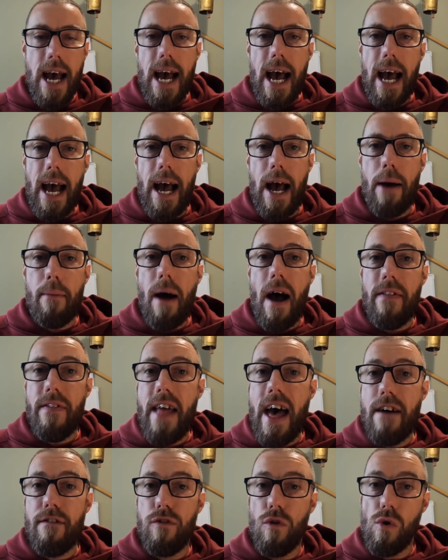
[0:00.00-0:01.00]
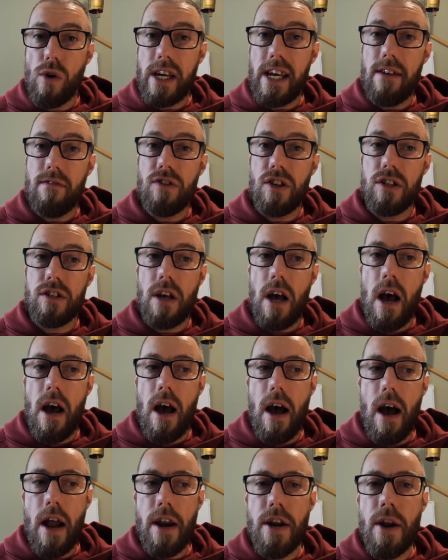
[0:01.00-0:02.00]
and therefore gives us
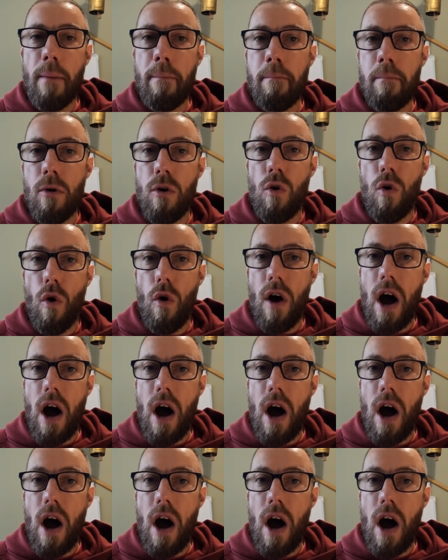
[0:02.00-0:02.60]
a number or